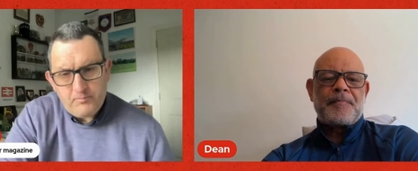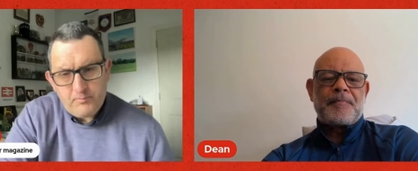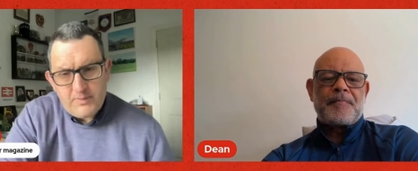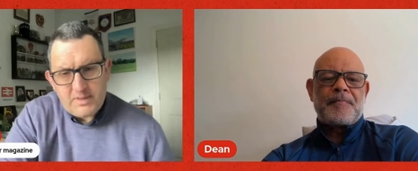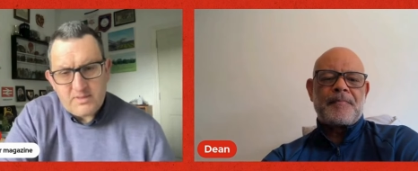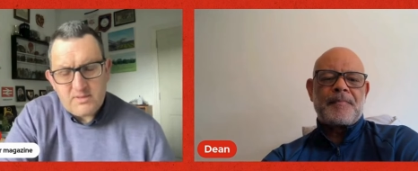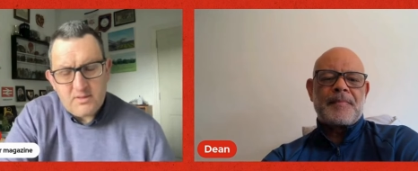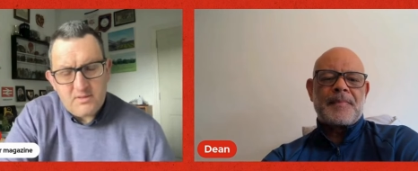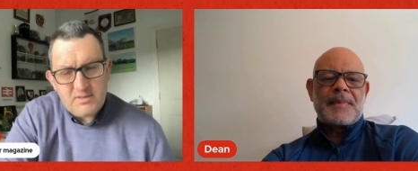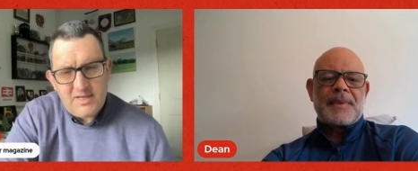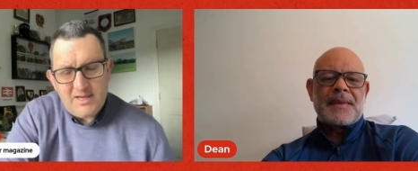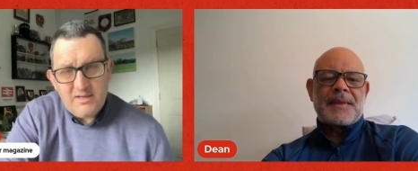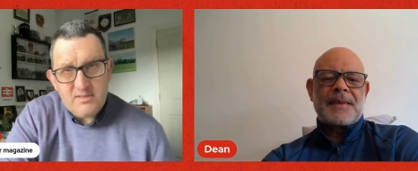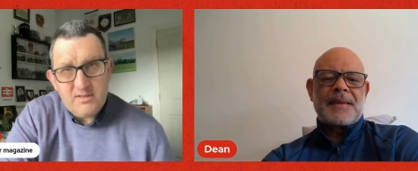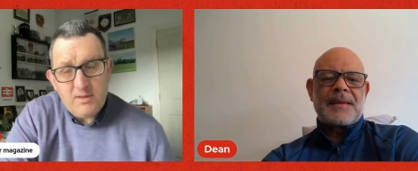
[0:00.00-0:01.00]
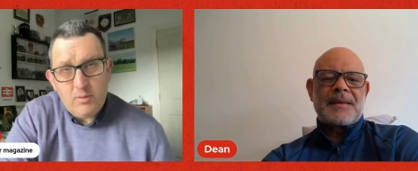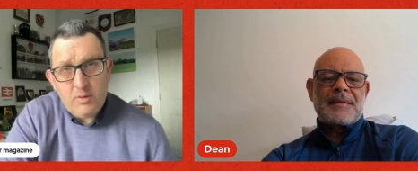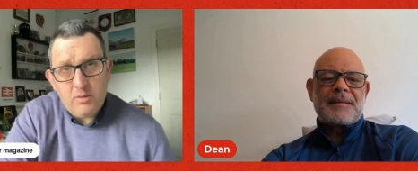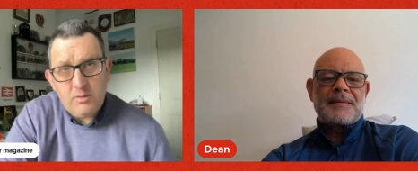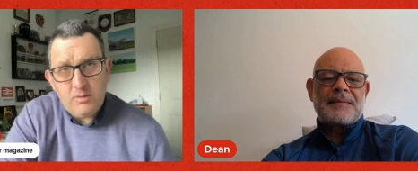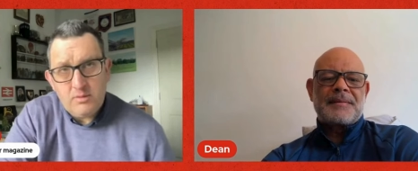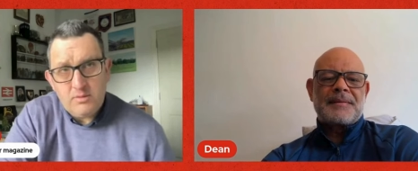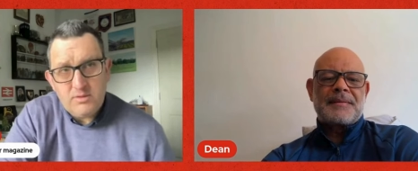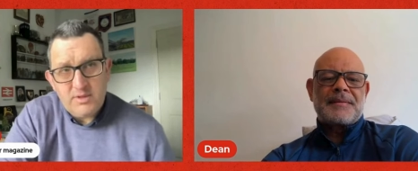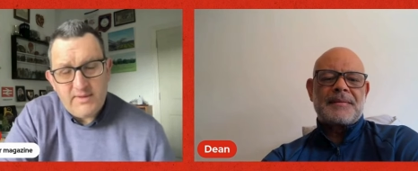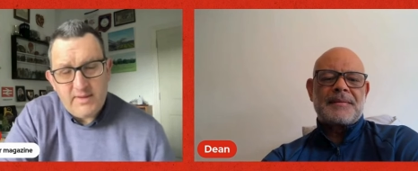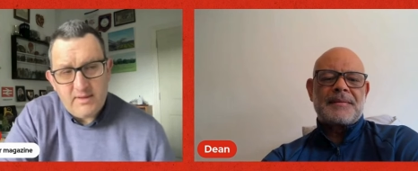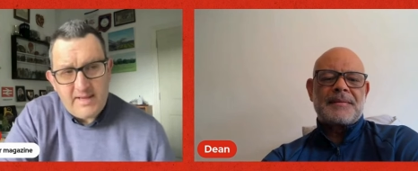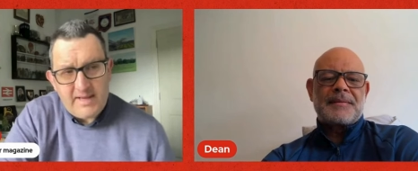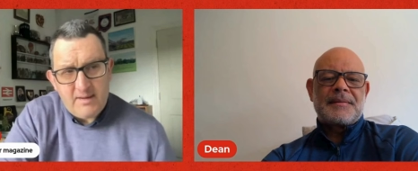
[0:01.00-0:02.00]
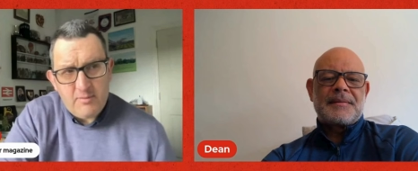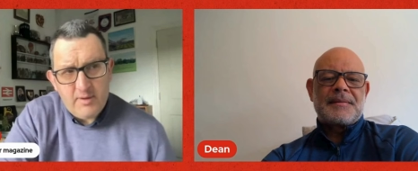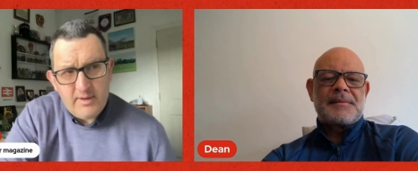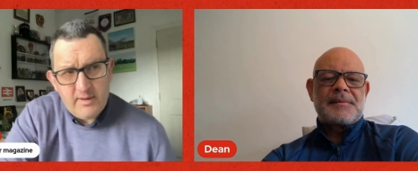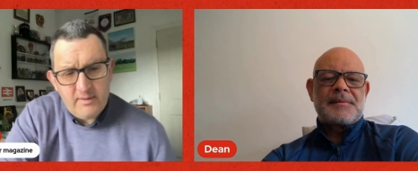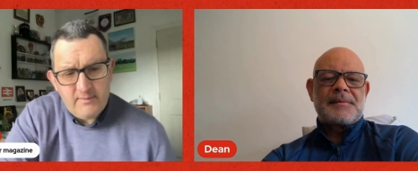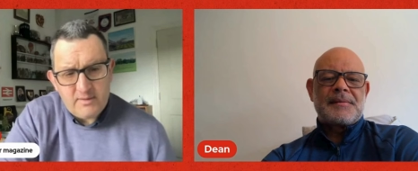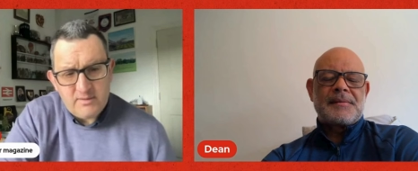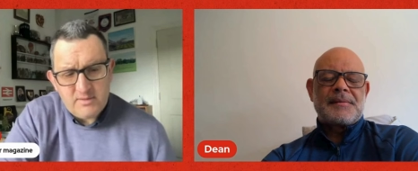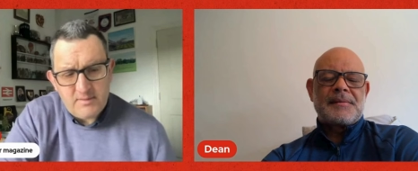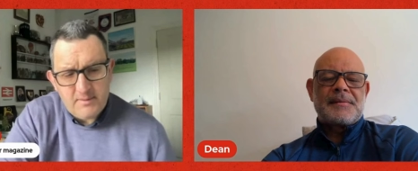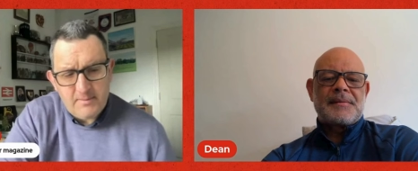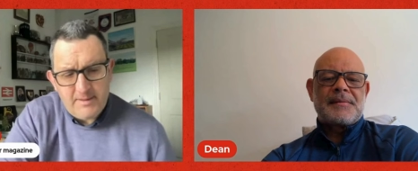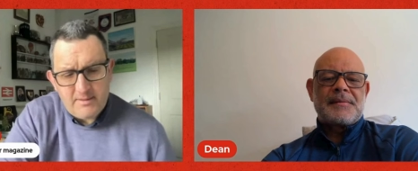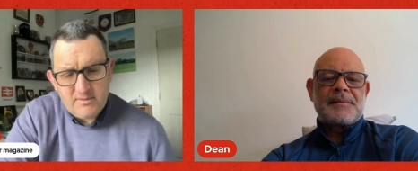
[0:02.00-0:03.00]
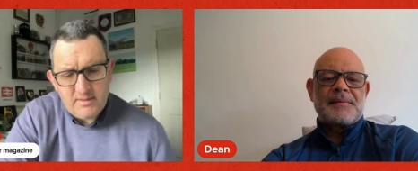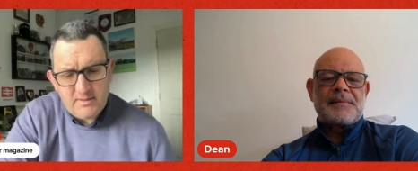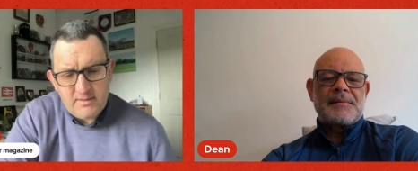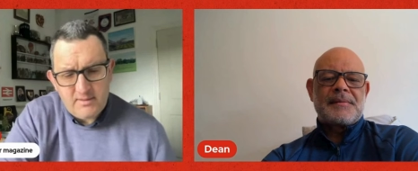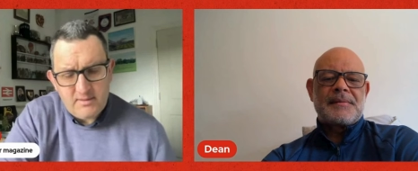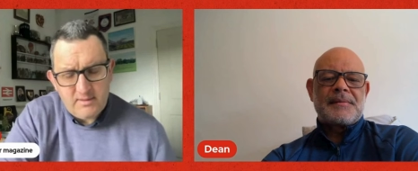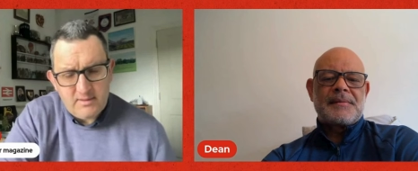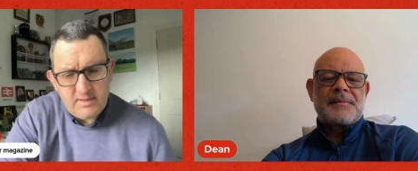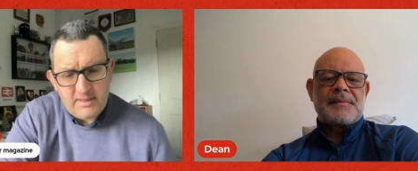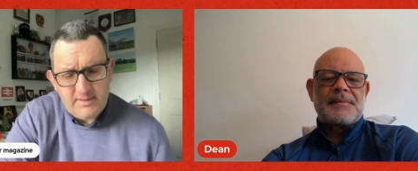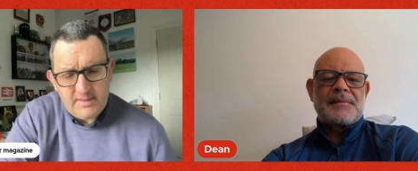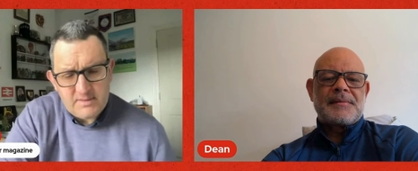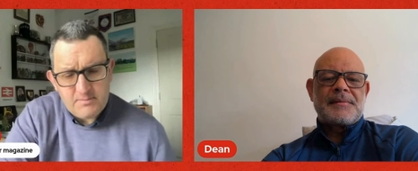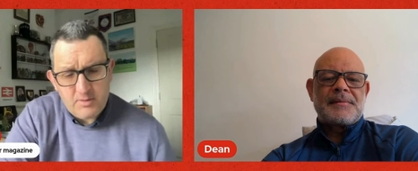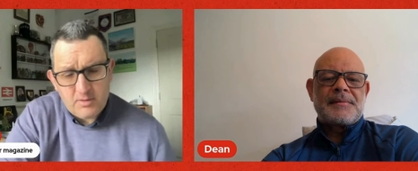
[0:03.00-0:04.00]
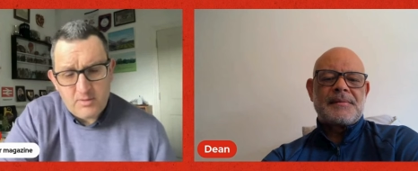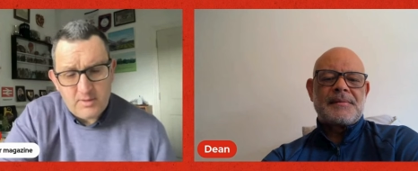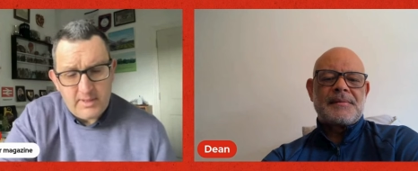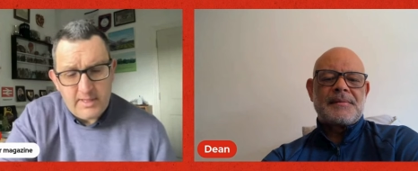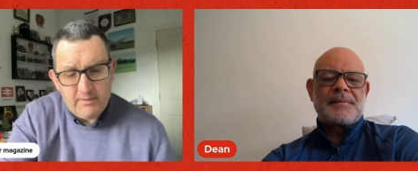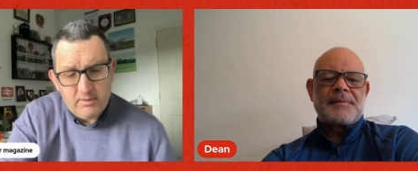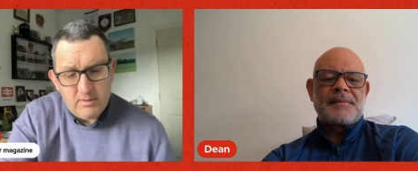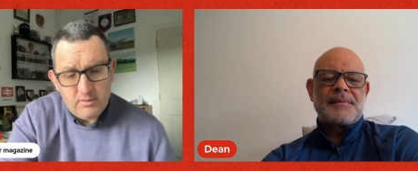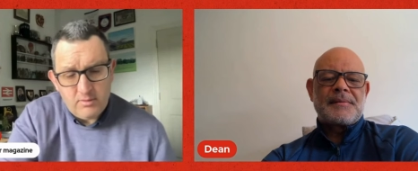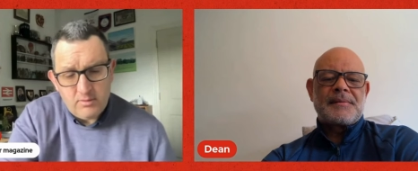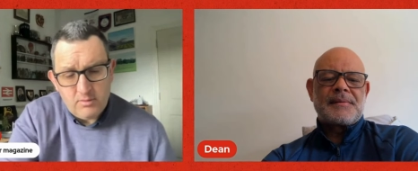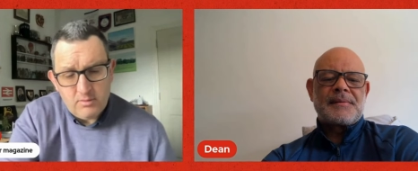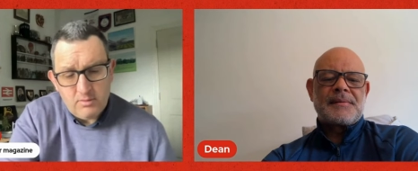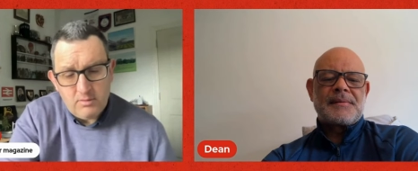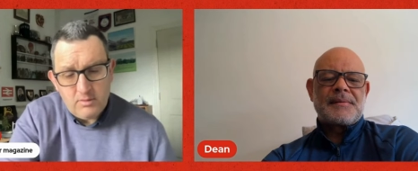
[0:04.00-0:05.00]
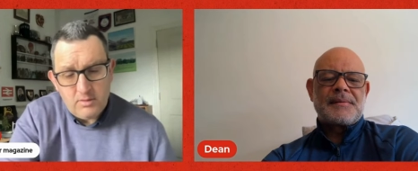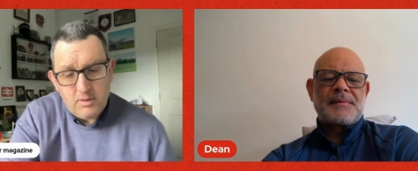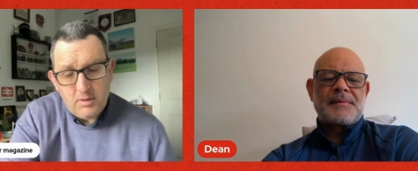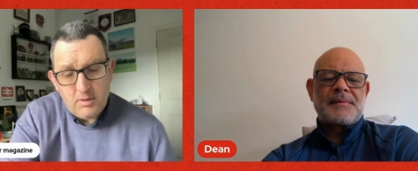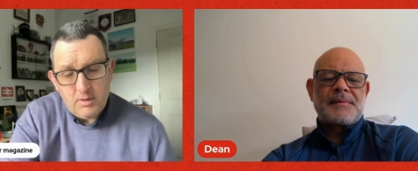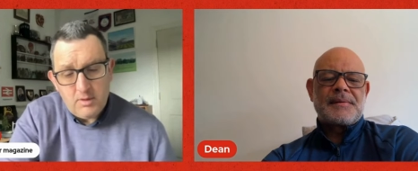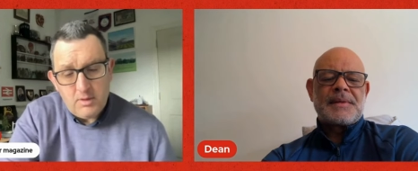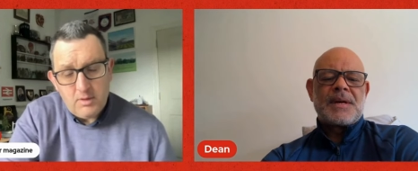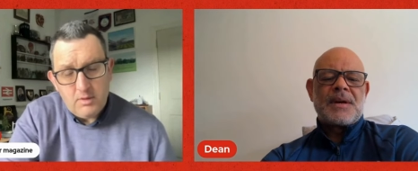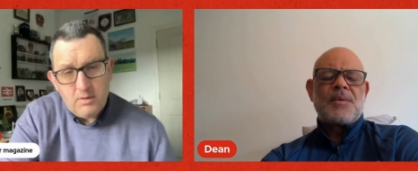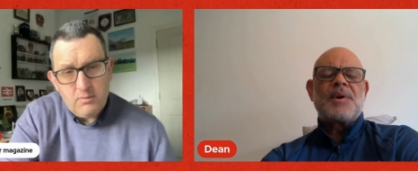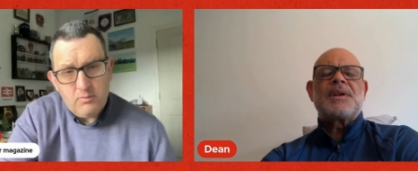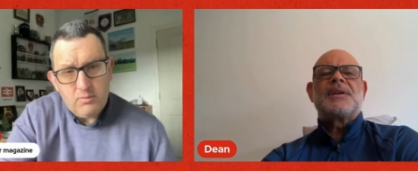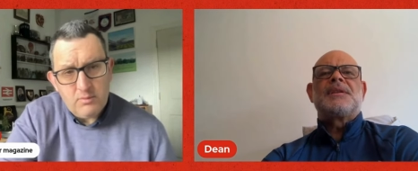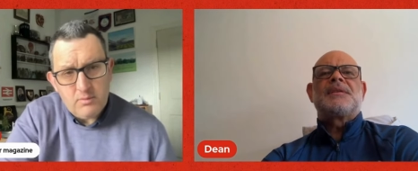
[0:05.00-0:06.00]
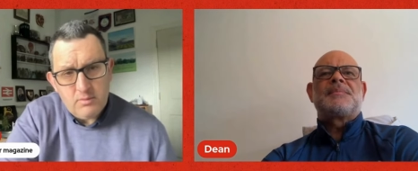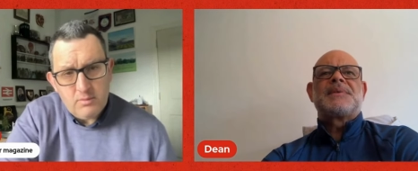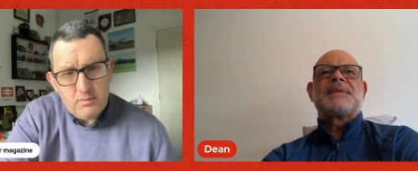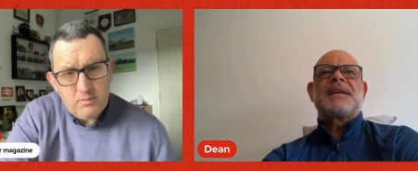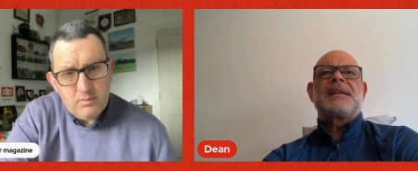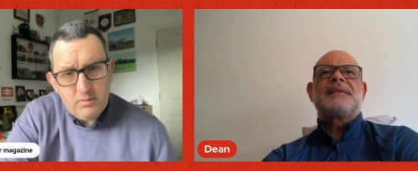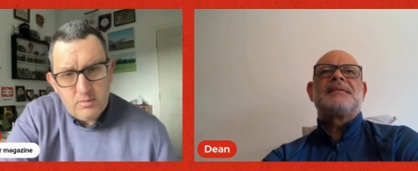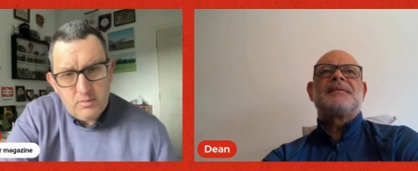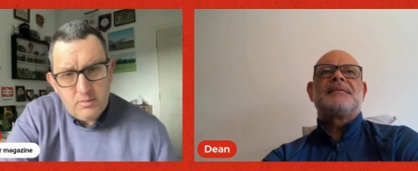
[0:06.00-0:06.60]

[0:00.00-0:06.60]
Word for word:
Speaker 1: That's so sad, isn't it? What do you think anybody could have done something about it in, in this modern era, or
Speaker 2: 100%.